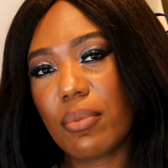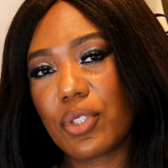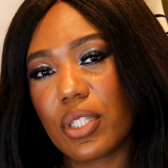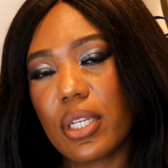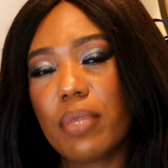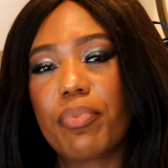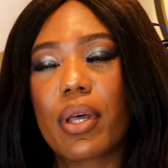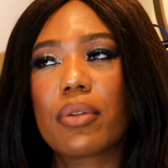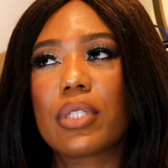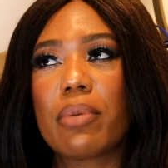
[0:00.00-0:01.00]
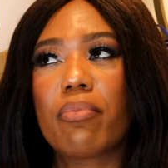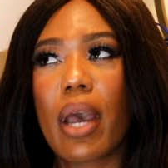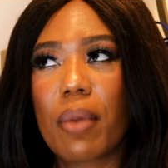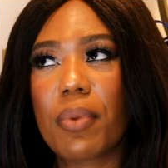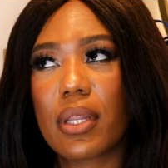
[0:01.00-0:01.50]
jean, but in
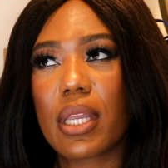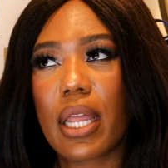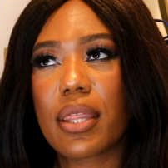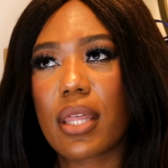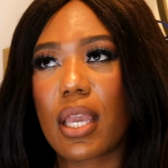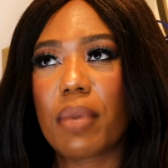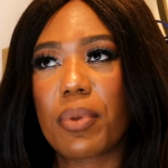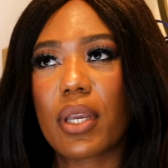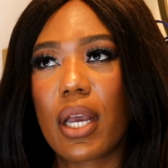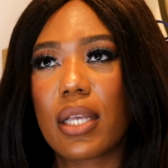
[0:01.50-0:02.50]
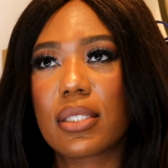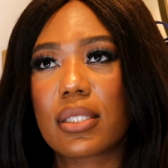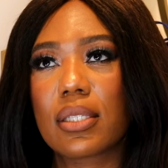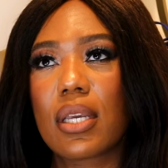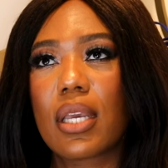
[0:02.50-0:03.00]
my opinion, I think
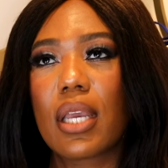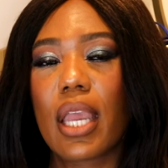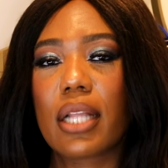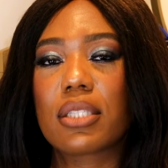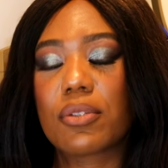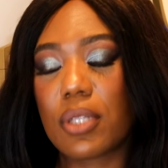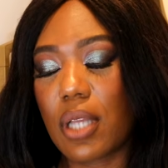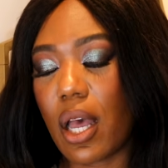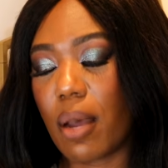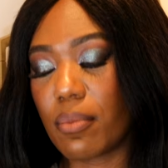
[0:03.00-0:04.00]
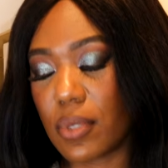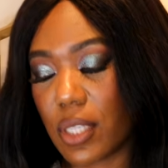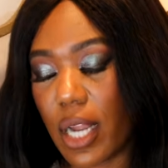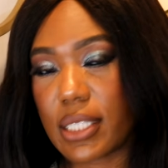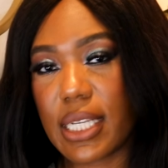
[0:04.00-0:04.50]
because it's
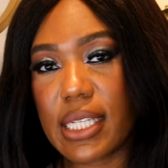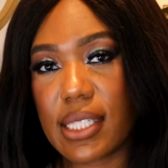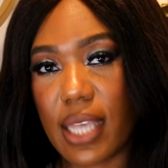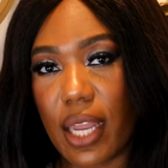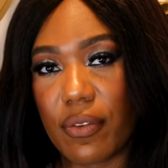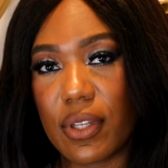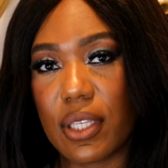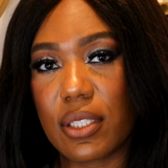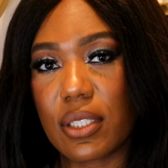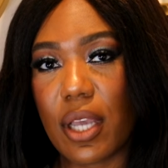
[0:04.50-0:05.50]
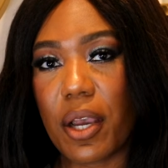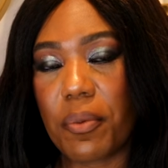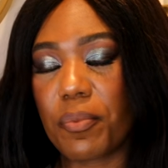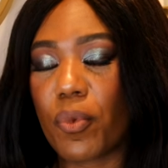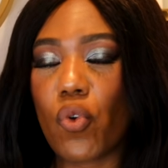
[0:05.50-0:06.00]
tucked inside of these
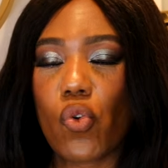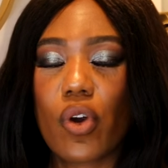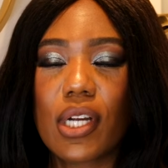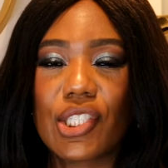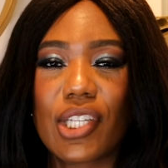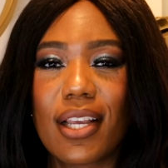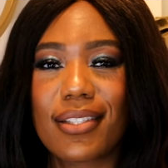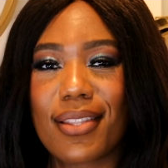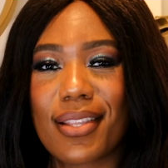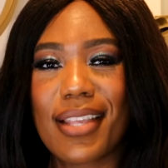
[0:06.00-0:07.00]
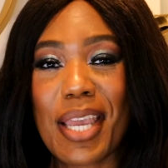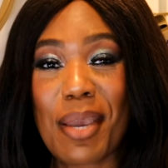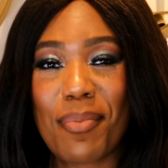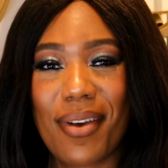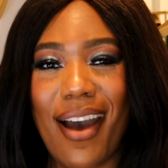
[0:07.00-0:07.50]
gorgeous
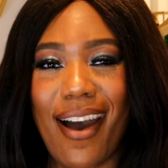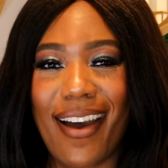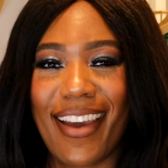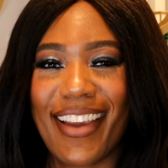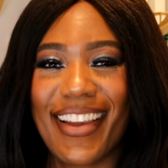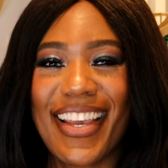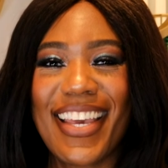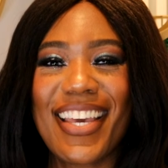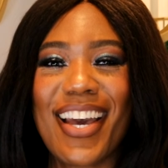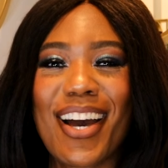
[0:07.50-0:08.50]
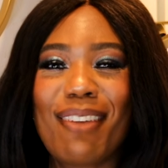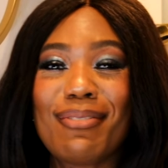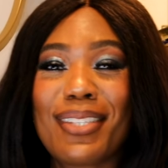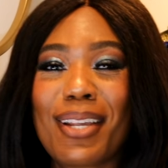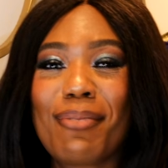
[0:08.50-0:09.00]
hip-high
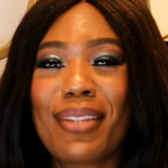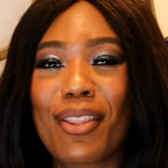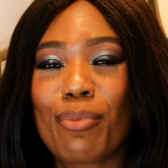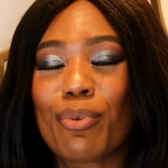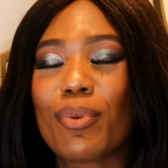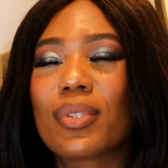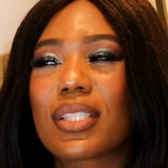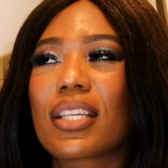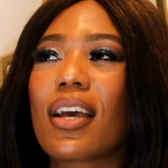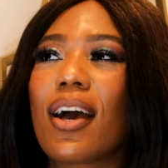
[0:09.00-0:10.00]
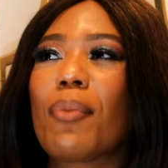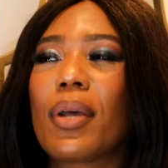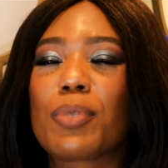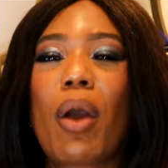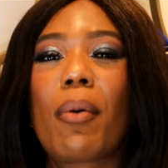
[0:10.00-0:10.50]
denim leather boots,
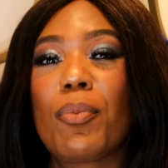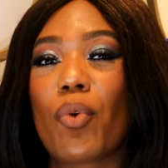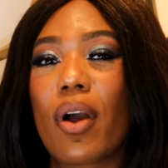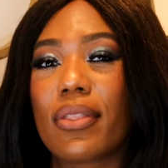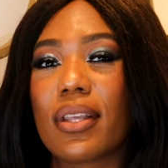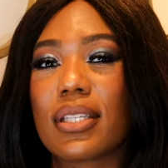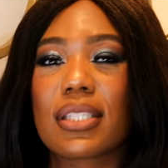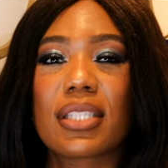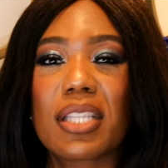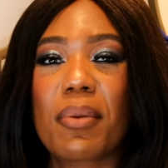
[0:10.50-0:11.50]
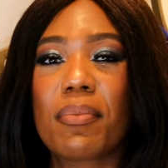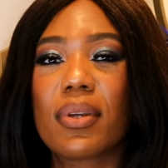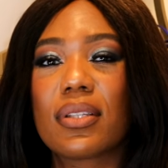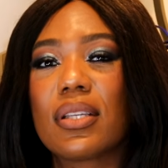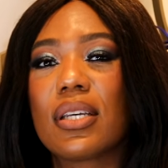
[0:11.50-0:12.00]
it's probably more on the
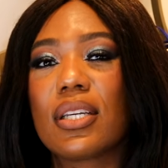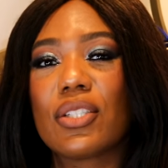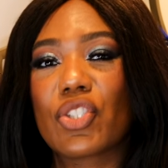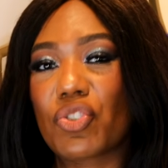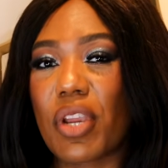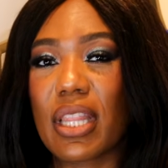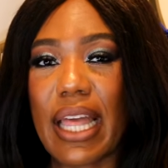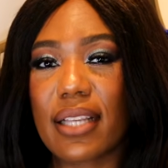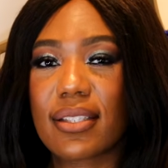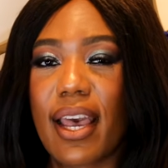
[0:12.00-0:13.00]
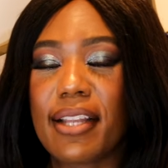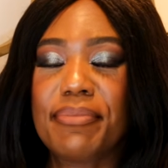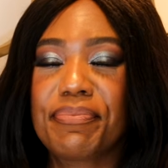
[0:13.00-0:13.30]
slim, straight leg side.